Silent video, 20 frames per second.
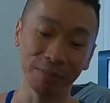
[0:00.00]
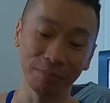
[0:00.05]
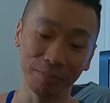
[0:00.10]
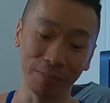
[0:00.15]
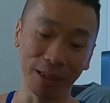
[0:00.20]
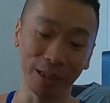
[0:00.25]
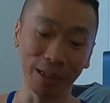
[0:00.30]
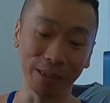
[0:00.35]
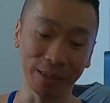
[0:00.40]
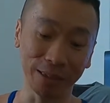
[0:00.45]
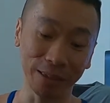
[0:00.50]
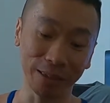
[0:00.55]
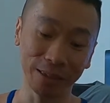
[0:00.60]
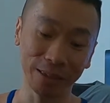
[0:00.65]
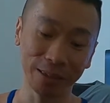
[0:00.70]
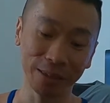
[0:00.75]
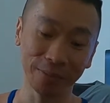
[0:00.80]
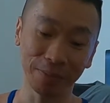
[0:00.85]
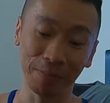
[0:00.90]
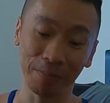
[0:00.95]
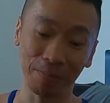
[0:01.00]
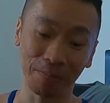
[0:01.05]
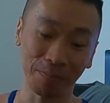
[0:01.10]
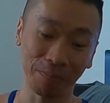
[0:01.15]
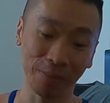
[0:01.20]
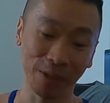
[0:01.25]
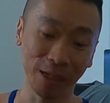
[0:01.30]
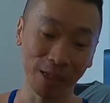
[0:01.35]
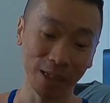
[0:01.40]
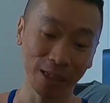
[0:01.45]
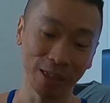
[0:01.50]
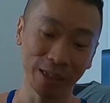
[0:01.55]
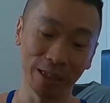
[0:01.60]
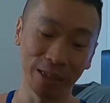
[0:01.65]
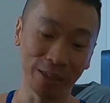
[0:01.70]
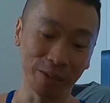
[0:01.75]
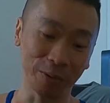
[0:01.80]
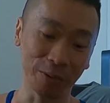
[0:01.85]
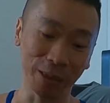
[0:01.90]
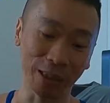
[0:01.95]
but
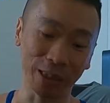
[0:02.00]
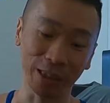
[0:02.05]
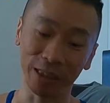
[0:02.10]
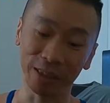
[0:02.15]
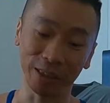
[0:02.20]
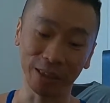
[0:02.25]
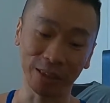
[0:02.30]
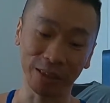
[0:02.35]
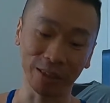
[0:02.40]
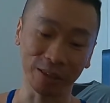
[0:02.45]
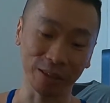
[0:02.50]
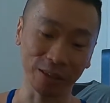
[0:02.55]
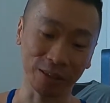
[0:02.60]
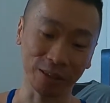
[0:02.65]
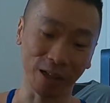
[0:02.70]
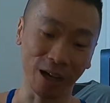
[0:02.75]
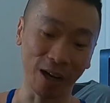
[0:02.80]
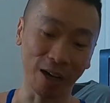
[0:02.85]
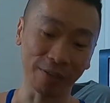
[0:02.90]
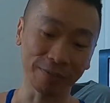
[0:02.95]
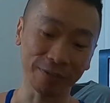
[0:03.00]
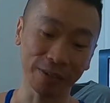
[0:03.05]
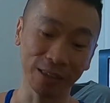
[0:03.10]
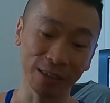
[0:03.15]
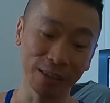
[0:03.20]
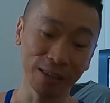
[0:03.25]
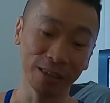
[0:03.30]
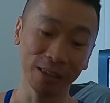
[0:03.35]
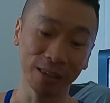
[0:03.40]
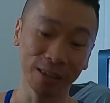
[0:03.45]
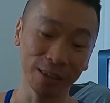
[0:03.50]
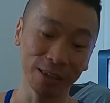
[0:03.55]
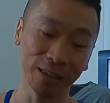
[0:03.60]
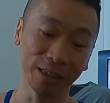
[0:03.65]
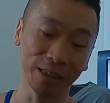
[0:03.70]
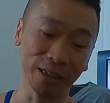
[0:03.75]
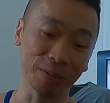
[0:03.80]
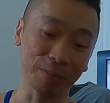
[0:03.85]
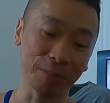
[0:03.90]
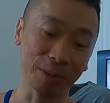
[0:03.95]
it'll work. It's still soft.
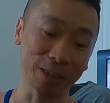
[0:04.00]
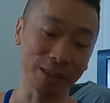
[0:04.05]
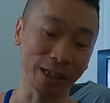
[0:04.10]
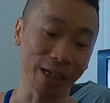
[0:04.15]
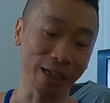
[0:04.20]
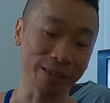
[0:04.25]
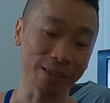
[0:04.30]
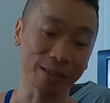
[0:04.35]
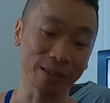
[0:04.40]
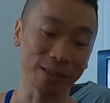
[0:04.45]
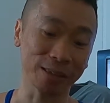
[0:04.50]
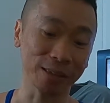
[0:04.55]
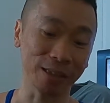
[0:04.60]
It'll protect